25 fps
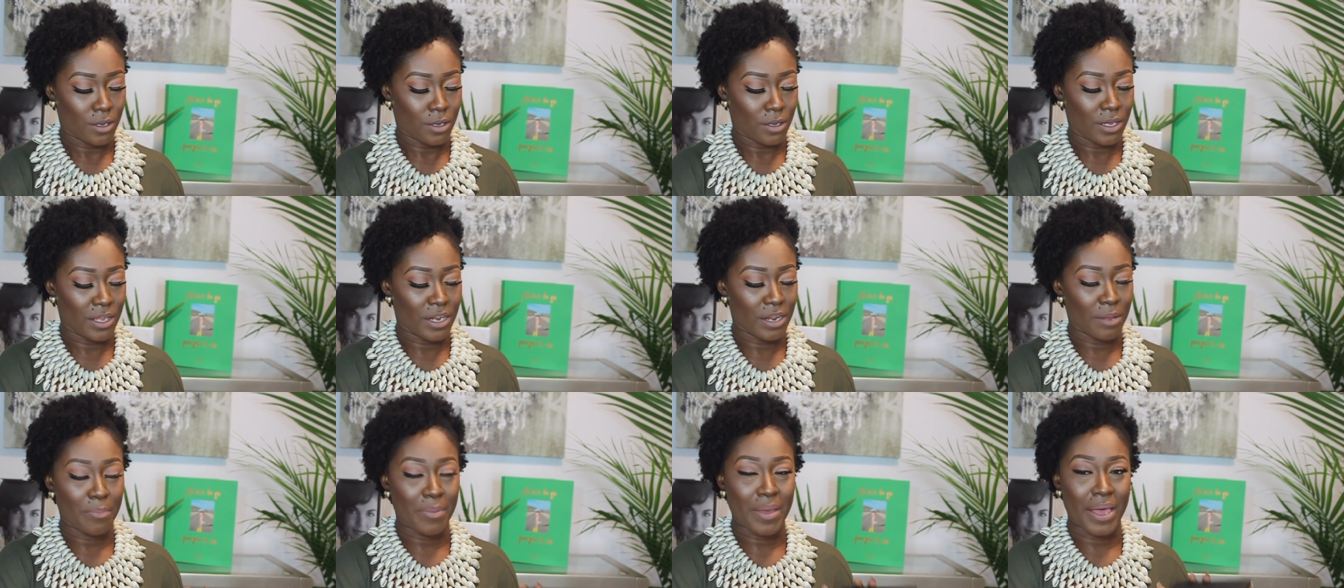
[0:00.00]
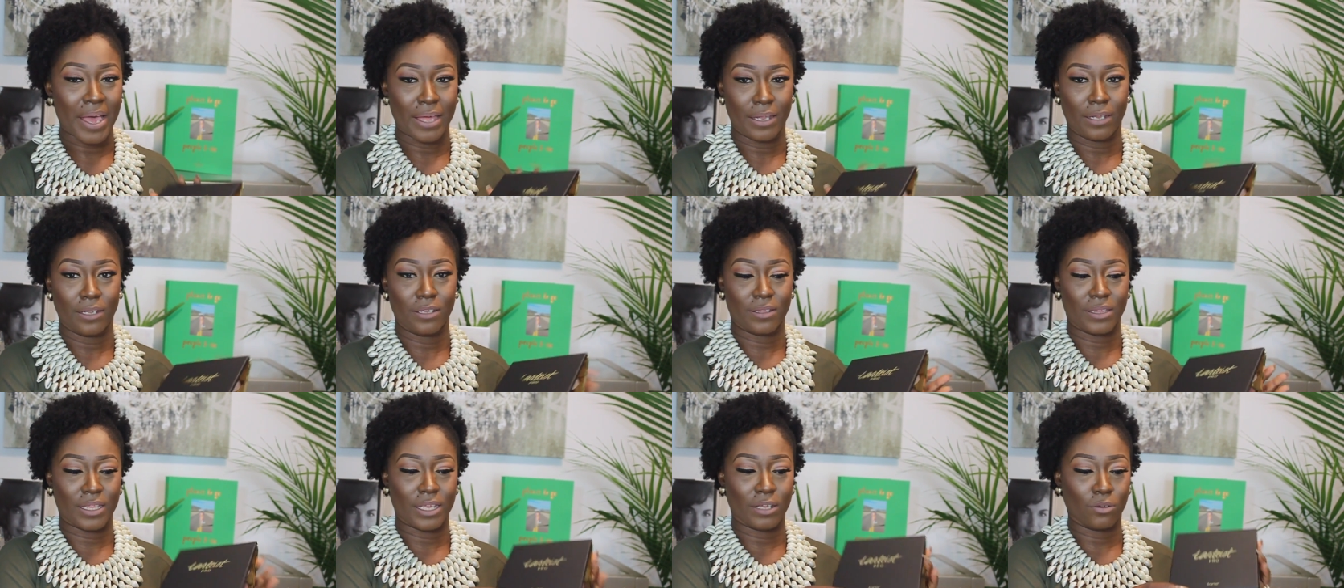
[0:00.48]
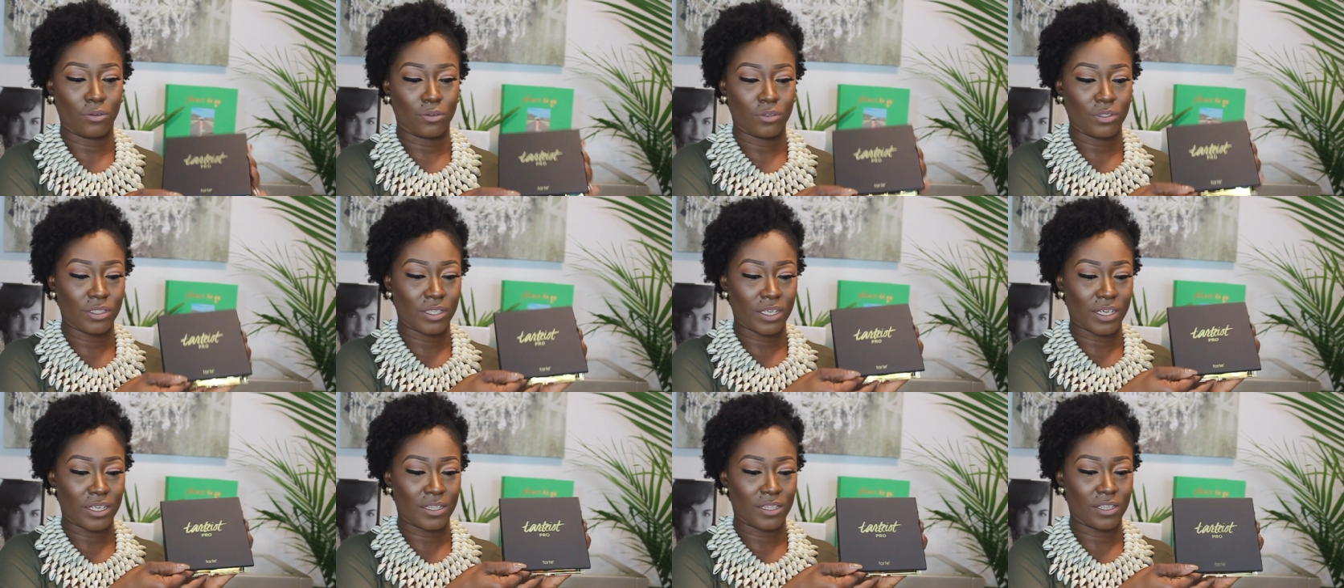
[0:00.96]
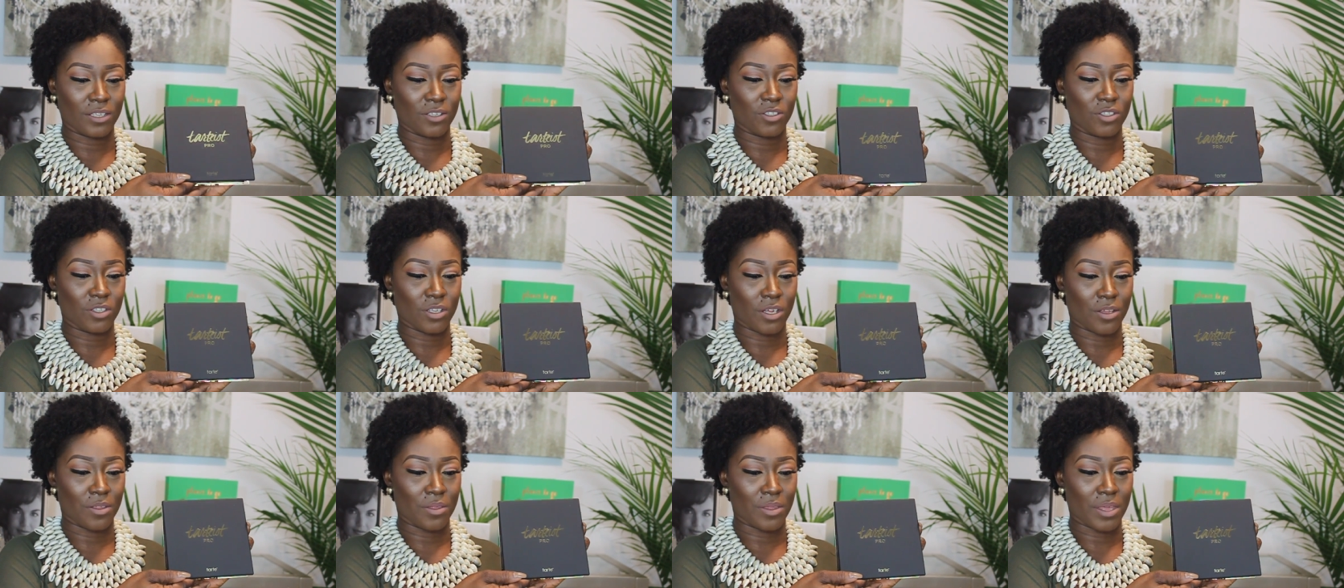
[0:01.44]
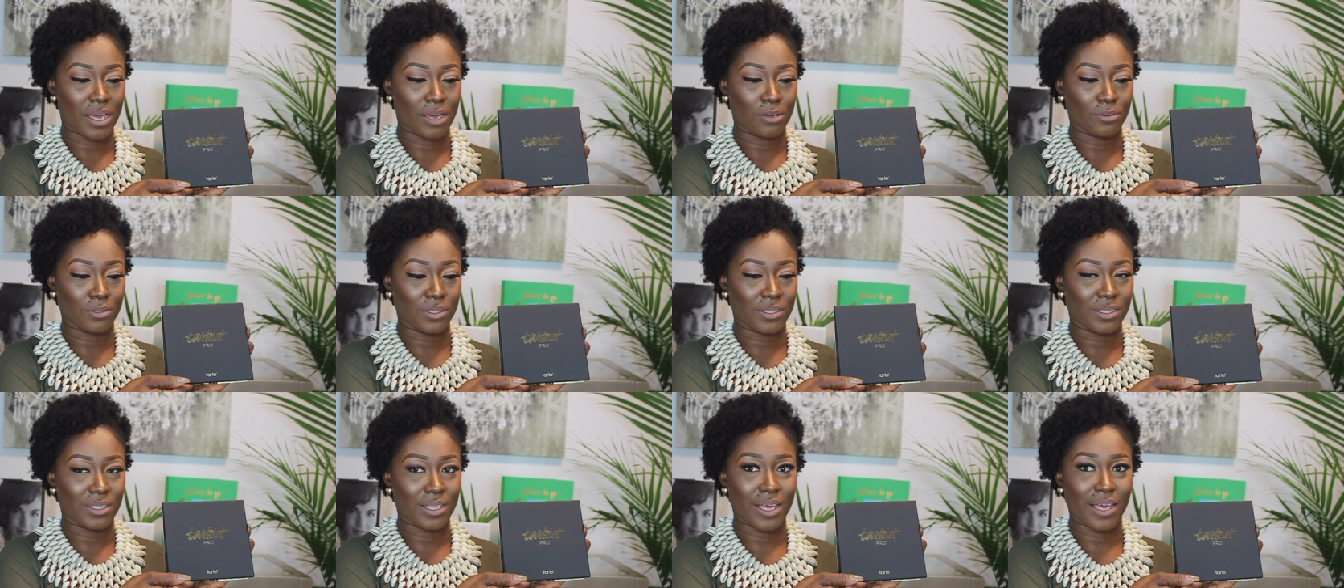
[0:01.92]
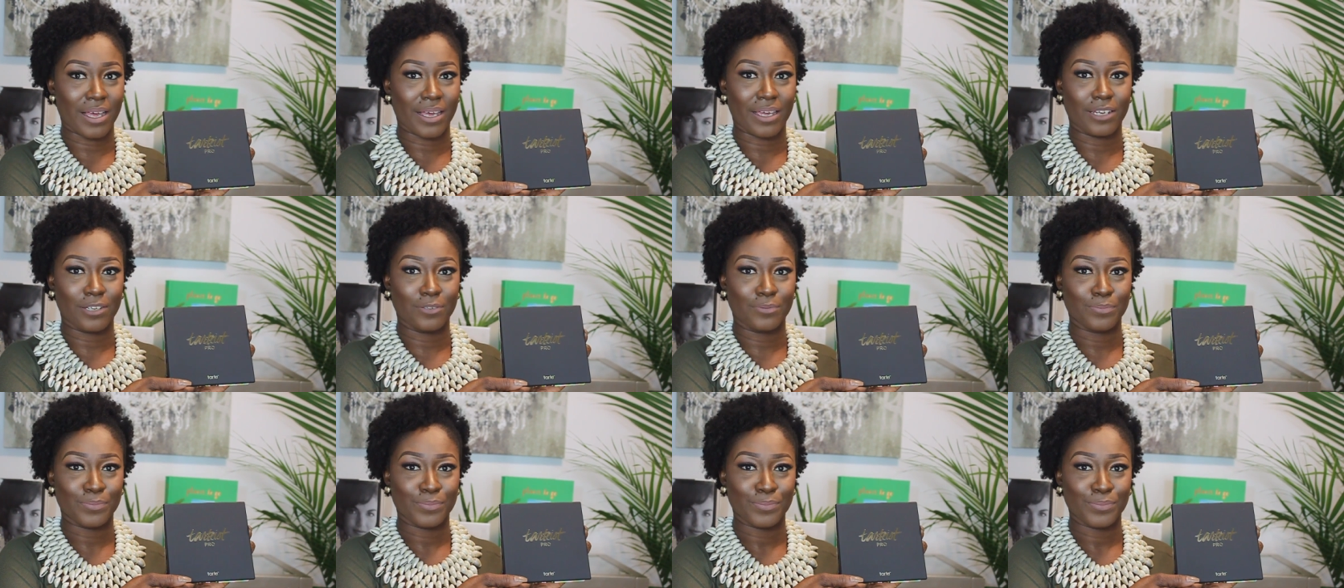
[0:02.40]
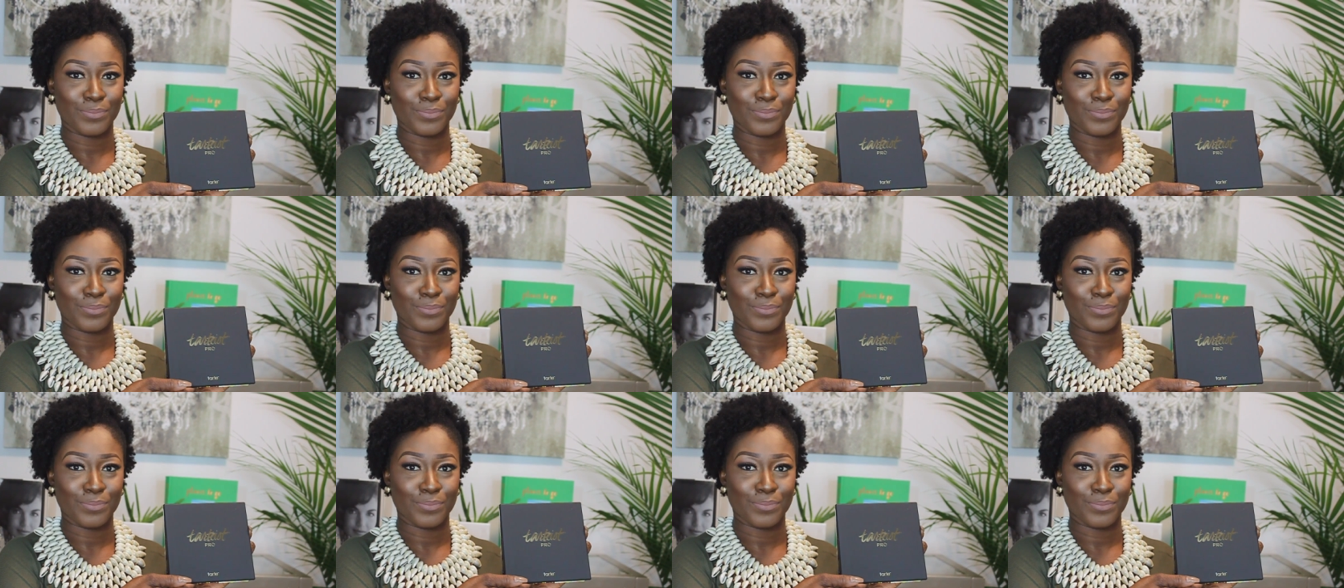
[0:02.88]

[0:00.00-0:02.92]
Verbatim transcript: in a palette that looks like this on the outside.